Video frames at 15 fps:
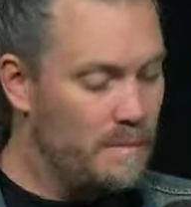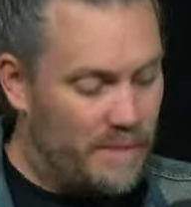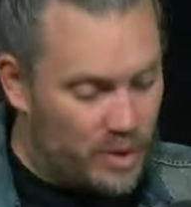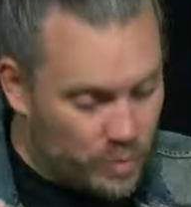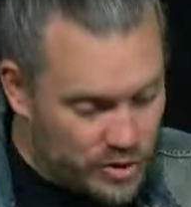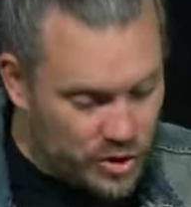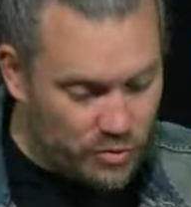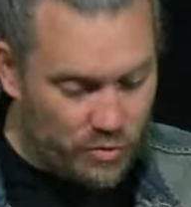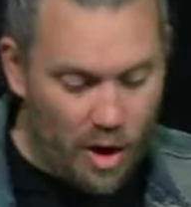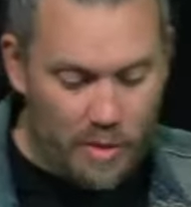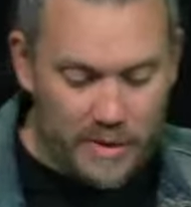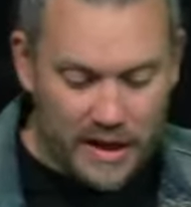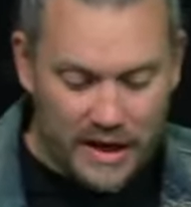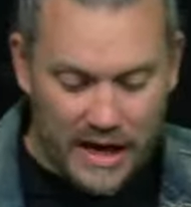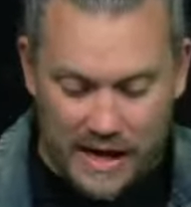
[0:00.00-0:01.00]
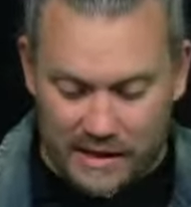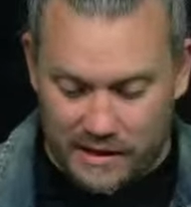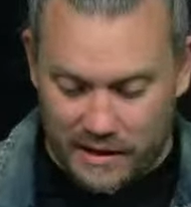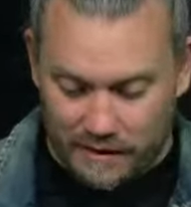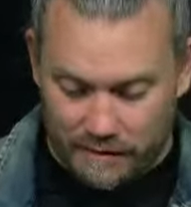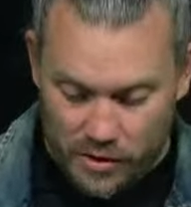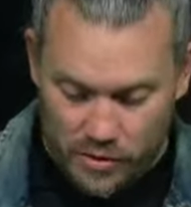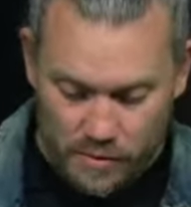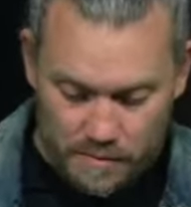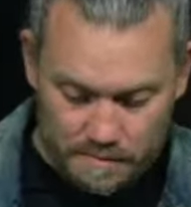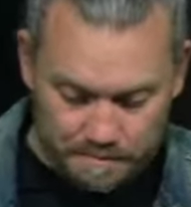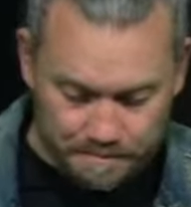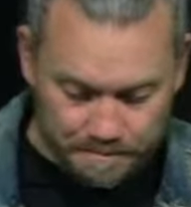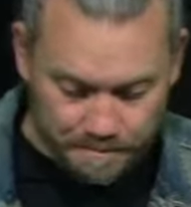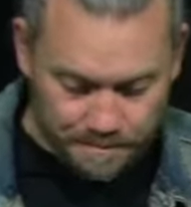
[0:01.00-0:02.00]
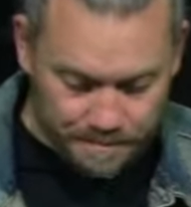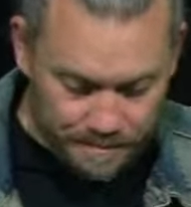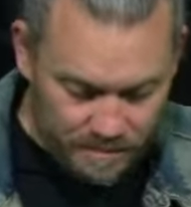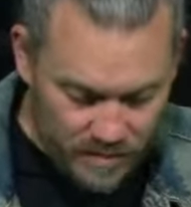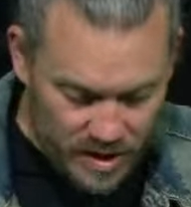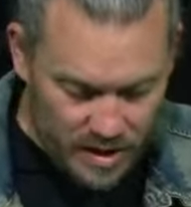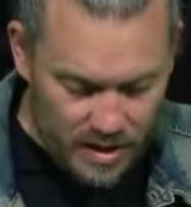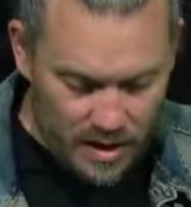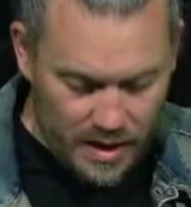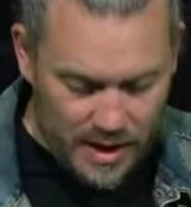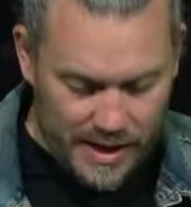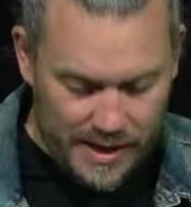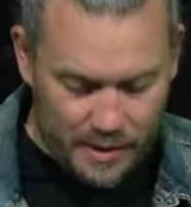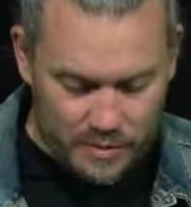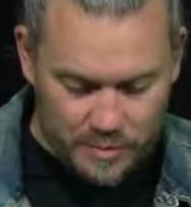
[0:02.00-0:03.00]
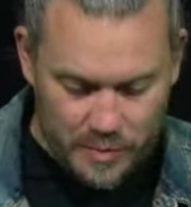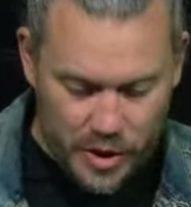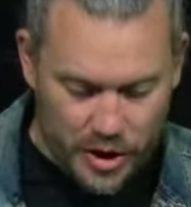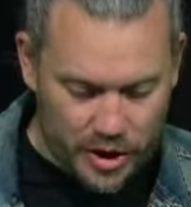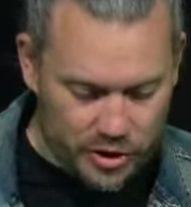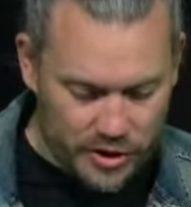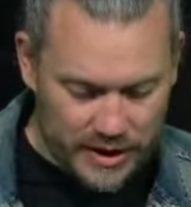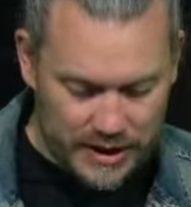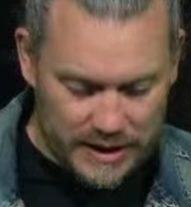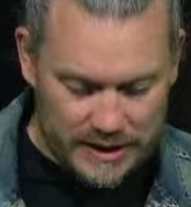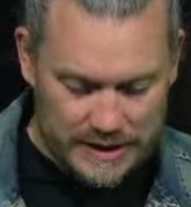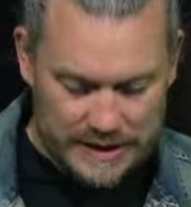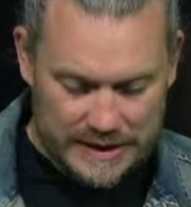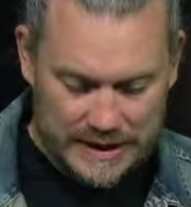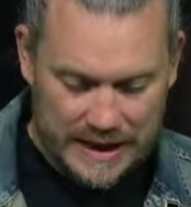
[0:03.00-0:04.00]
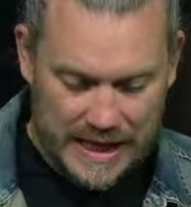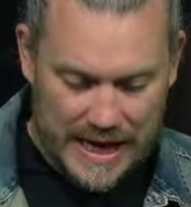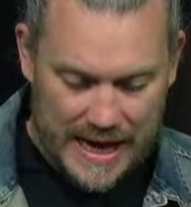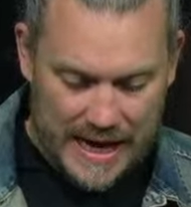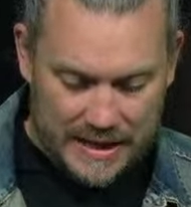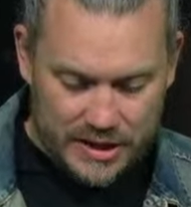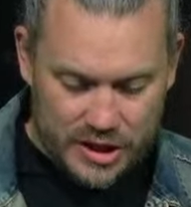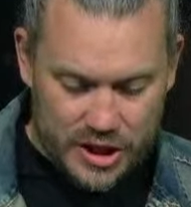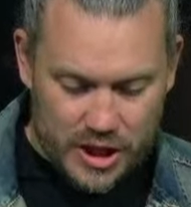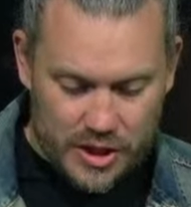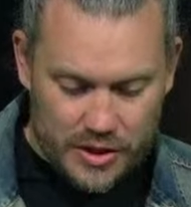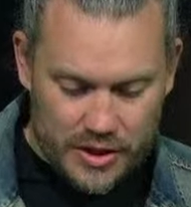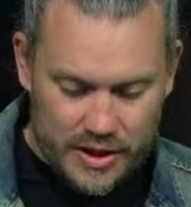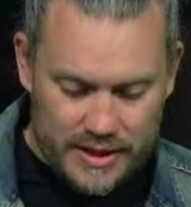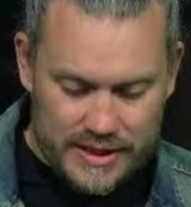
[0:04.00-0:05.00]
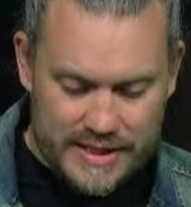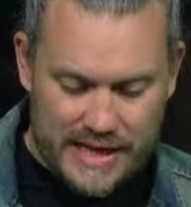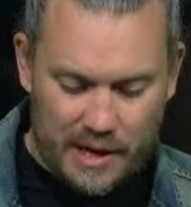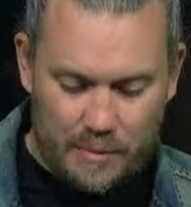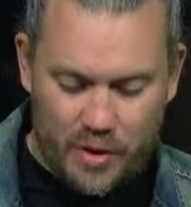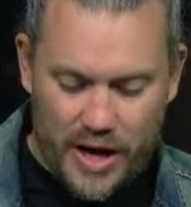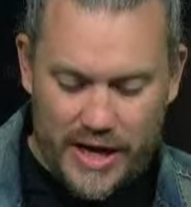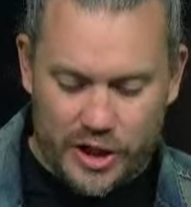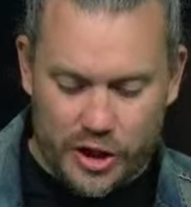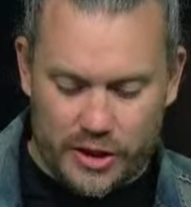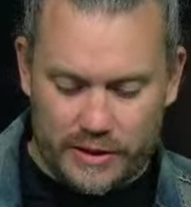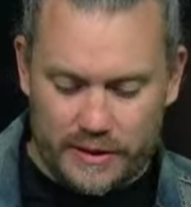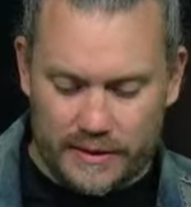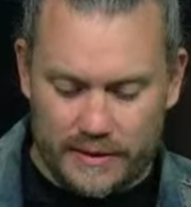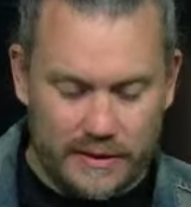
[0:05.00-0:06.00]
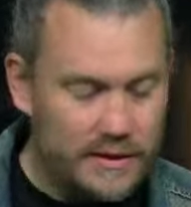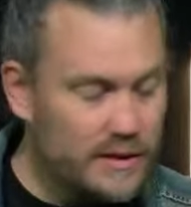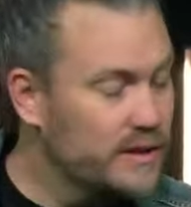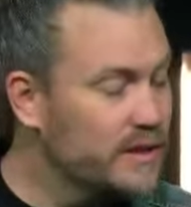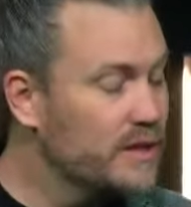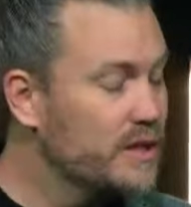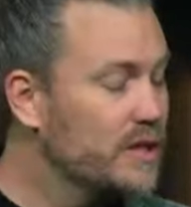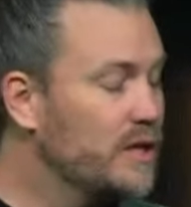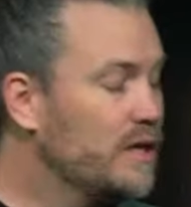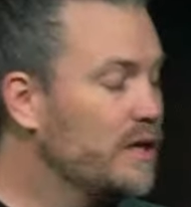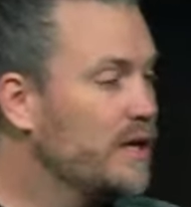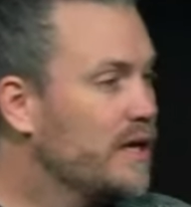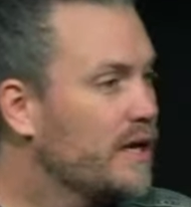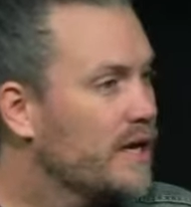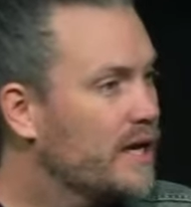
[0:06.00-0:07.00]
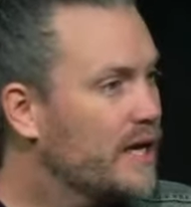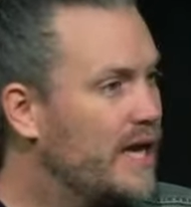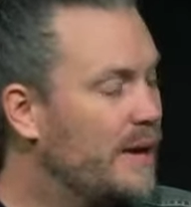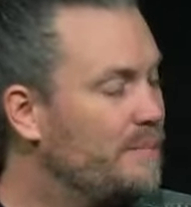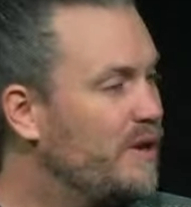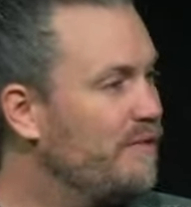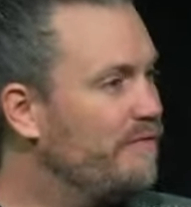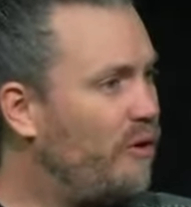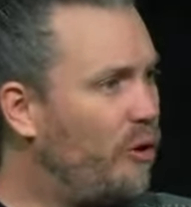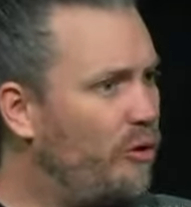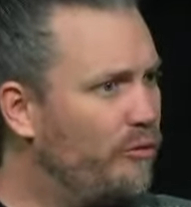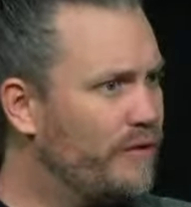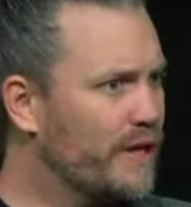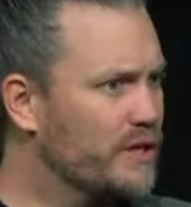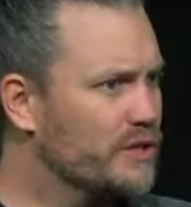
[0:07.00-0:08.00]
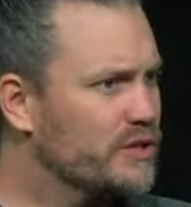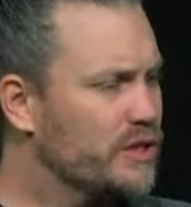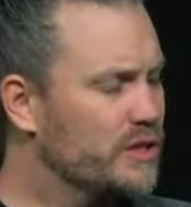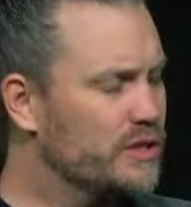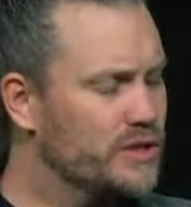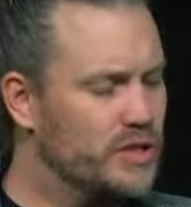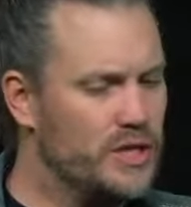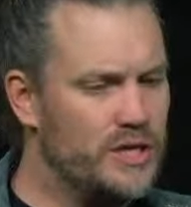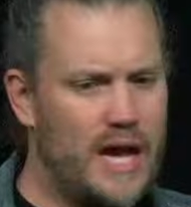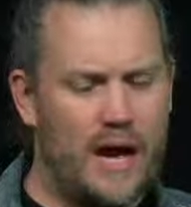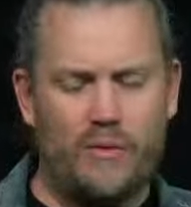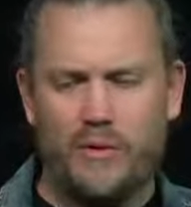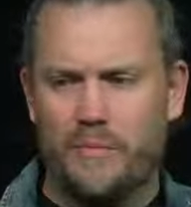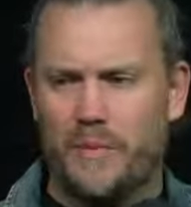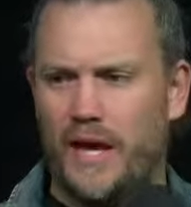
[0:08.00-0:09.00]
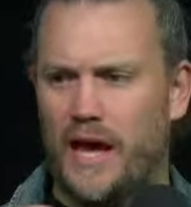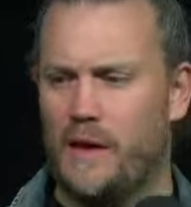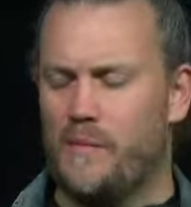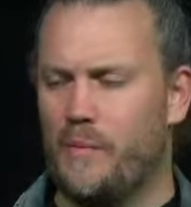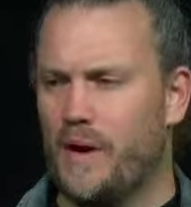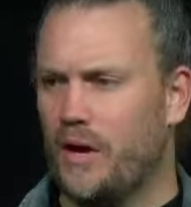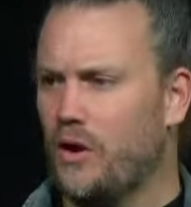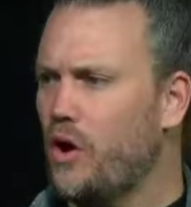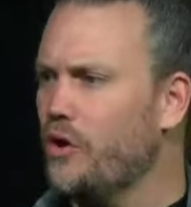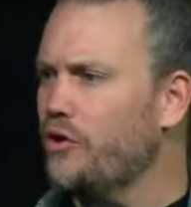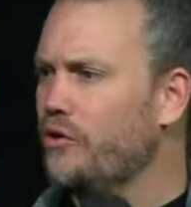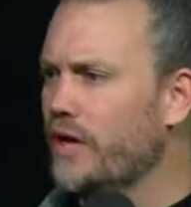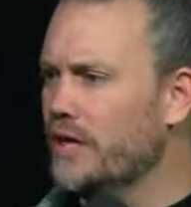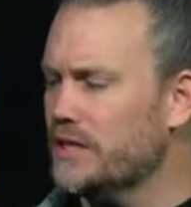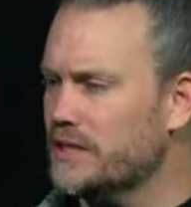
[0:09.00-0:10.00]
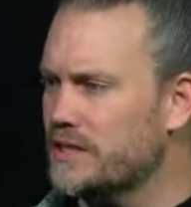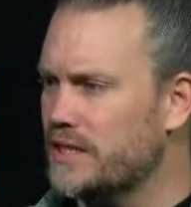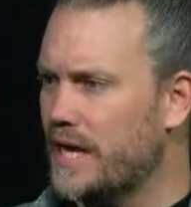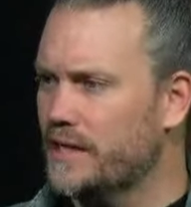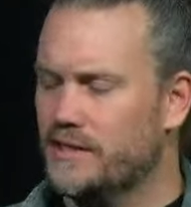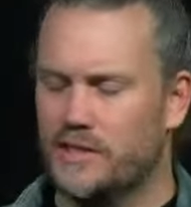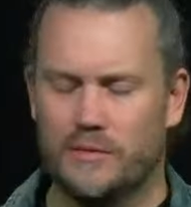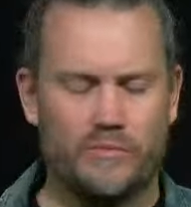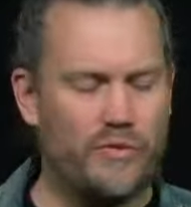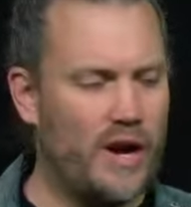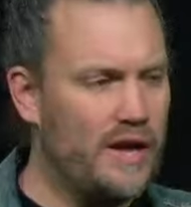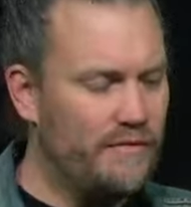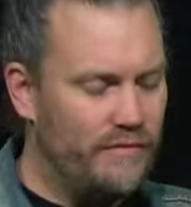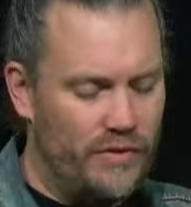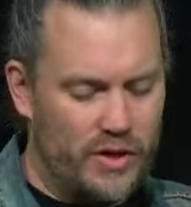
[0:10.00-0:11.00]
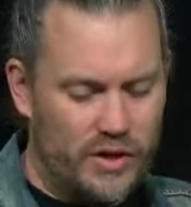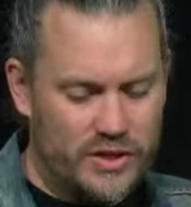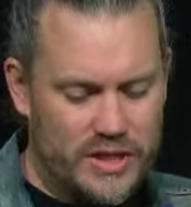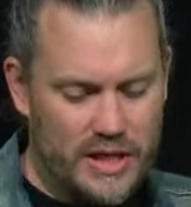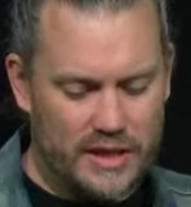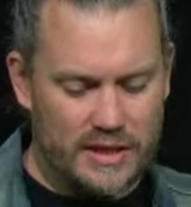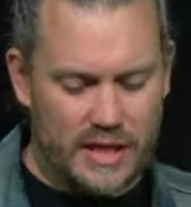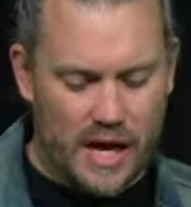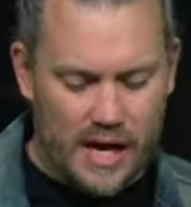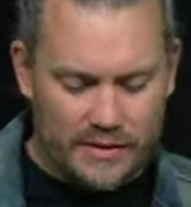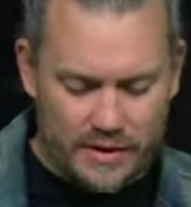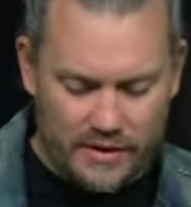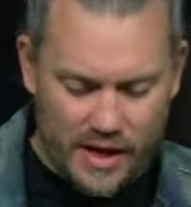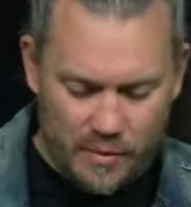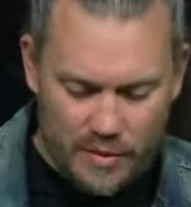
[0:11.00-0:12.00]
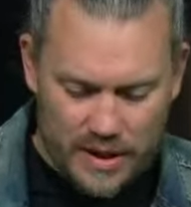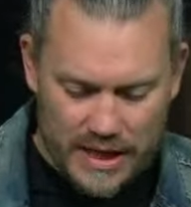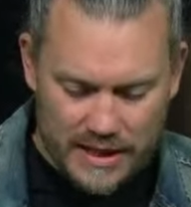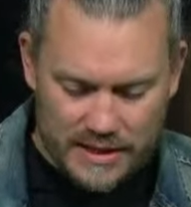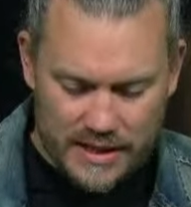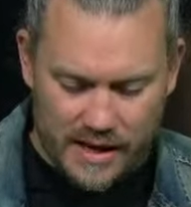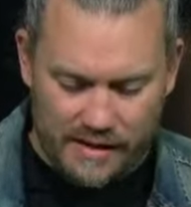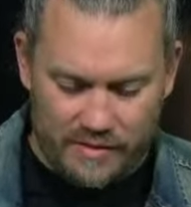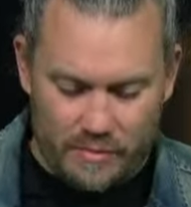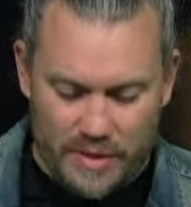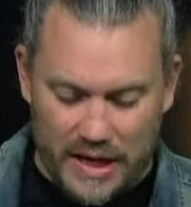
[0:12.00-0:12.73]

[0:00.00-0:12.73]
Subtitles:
But it was the Roman Catholic view, and there was purgatory. And so the celebration kept evolving. So now it became about honoring the saints and praying for those that had died that they would get to heaven.